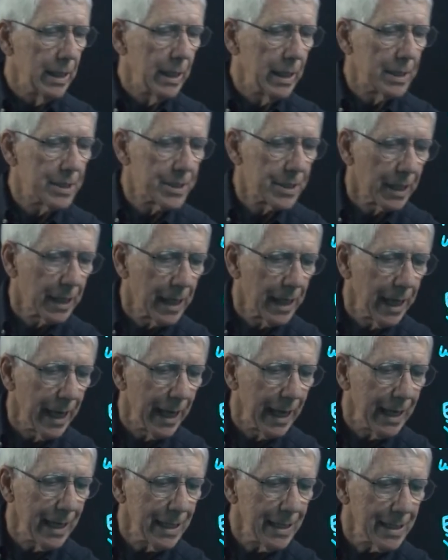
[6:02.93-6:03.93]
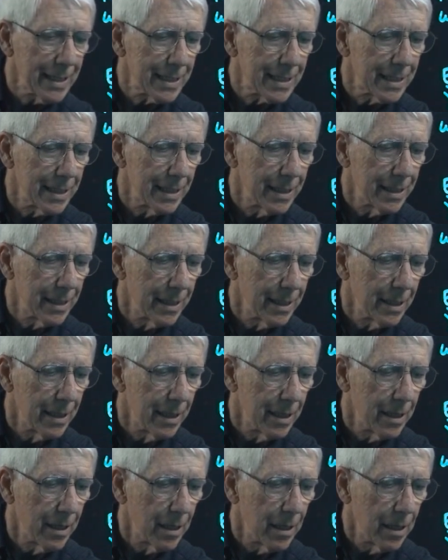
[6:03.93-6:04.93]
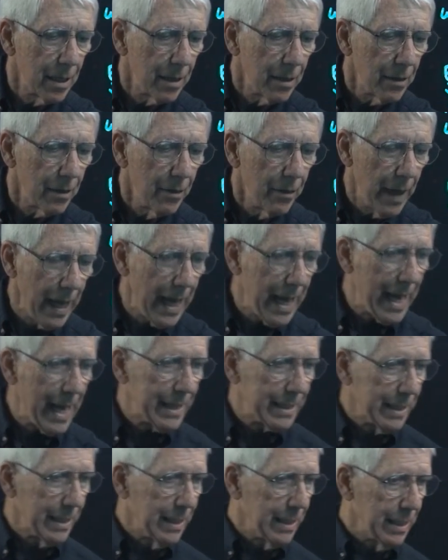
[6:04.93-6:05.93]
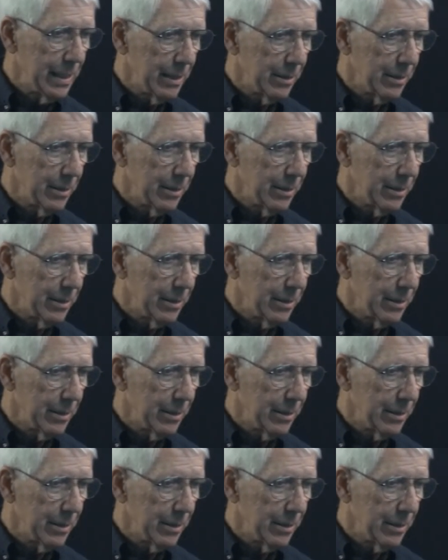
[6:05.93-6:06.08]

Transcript: it's the case that